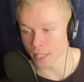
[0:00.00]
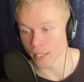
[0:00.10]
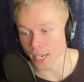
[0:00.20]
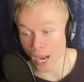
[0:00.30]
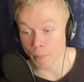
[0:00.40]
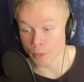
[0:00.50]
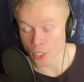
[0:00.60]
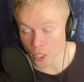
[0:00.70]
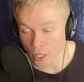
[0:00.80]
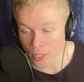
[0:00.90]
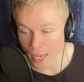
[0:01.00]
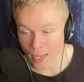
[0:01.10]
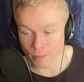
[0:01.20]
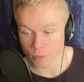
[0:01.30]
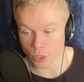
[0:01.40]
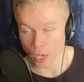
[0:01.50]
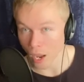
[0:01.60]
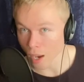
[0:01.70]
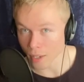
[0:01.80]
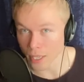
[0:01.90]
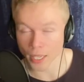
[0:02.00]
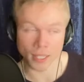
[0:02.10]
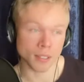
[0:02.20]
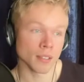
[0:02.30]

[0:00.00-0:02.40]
Like, I'm good at talking,